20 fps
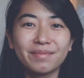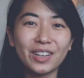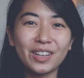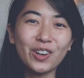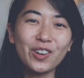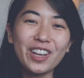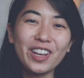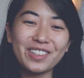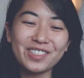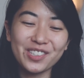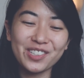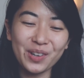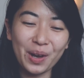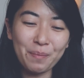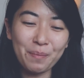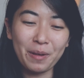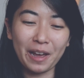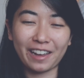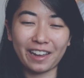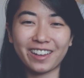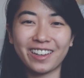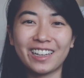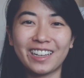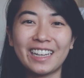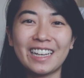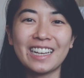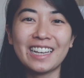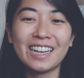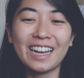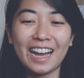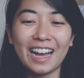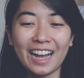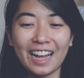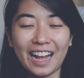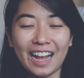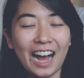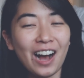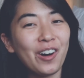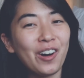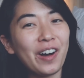Okay, so I'm back.
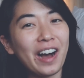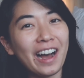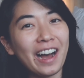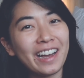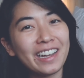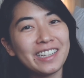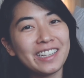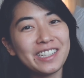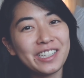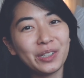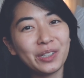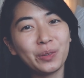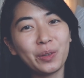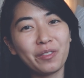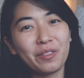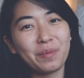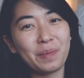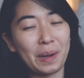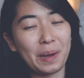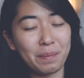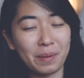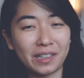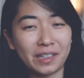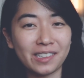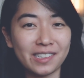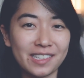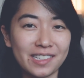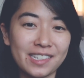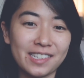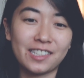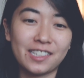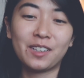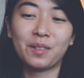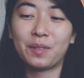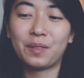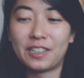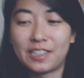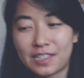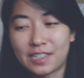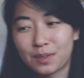How I deal with my bucket system
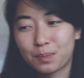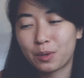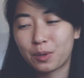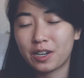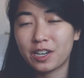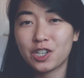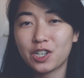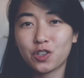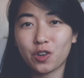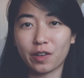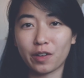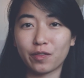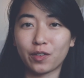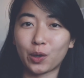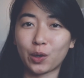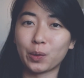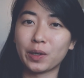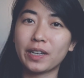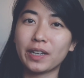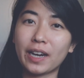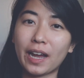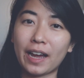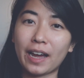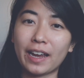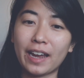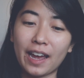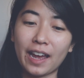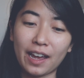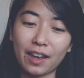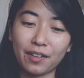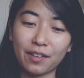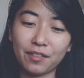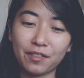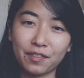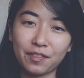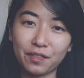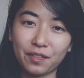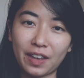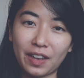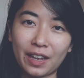is pretty straightforward. I have
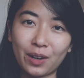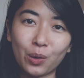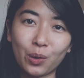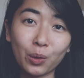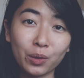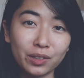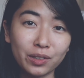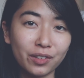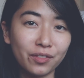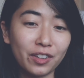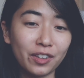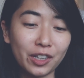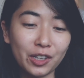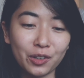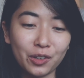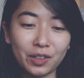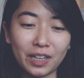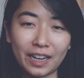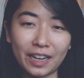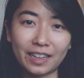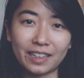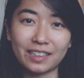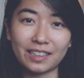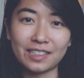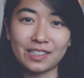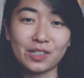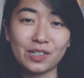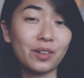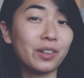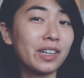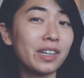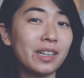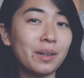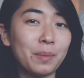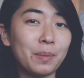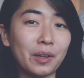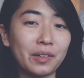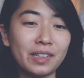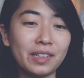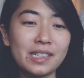an older video that is talking
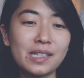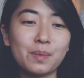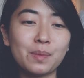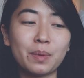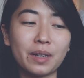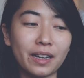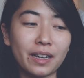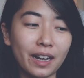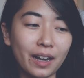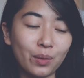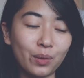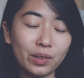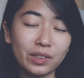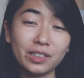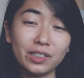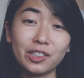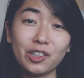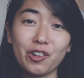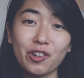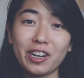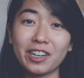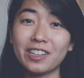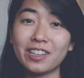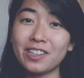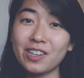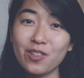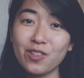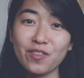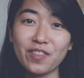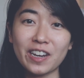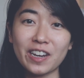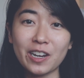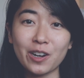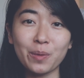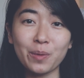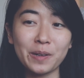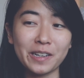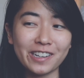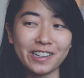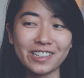about this, but I want to create a new
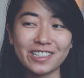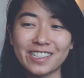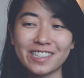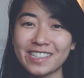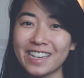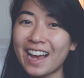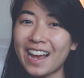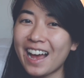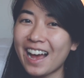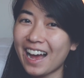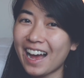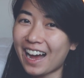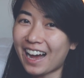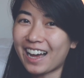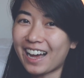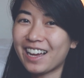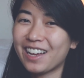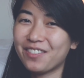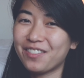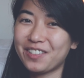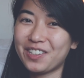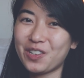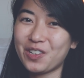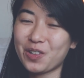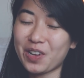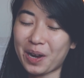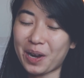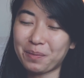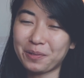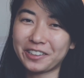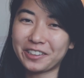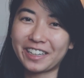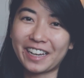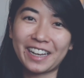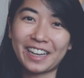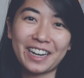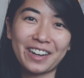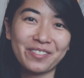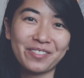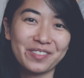video because I have a new camera
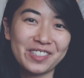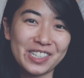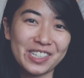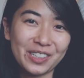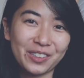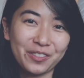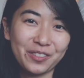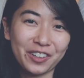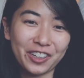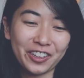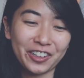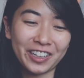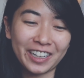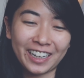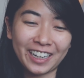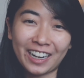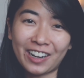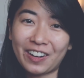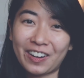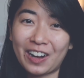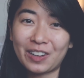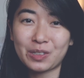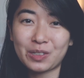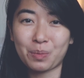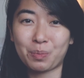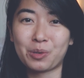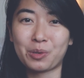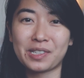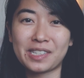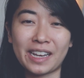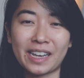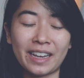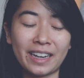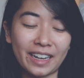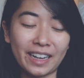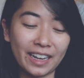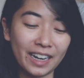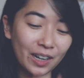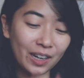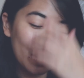and I'm still figuring out how to present
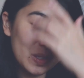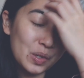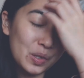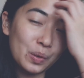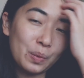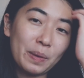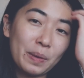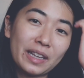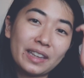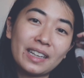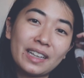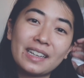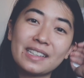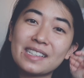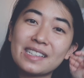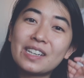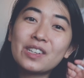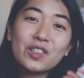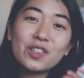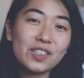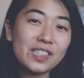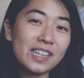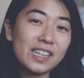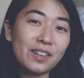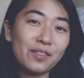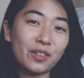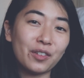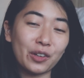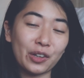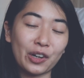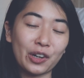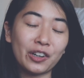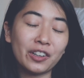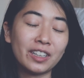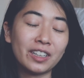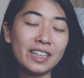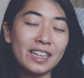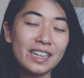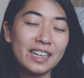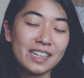and how to make things interesting for
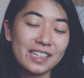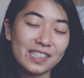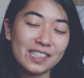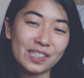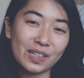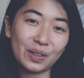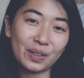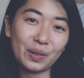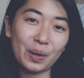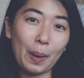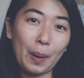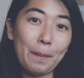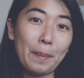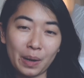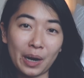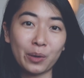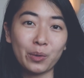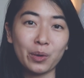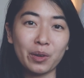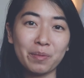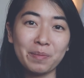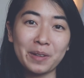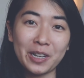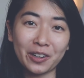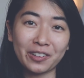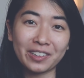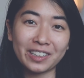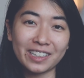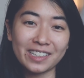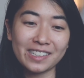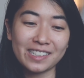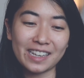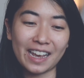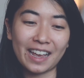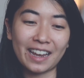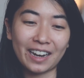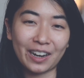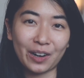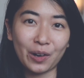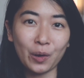y'all. So bear with me on this,
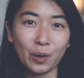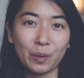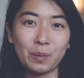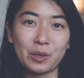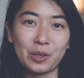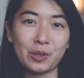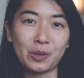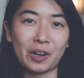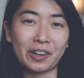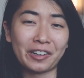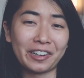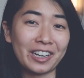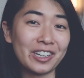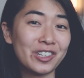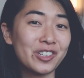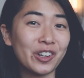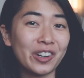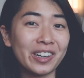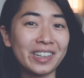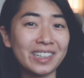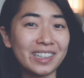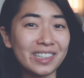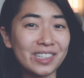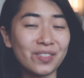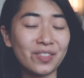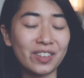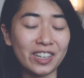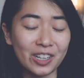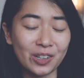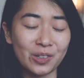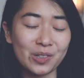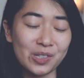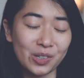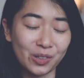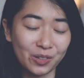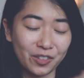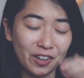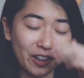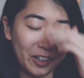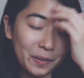and I hope you are enjoying this video
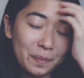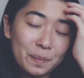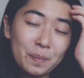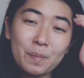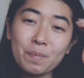so far.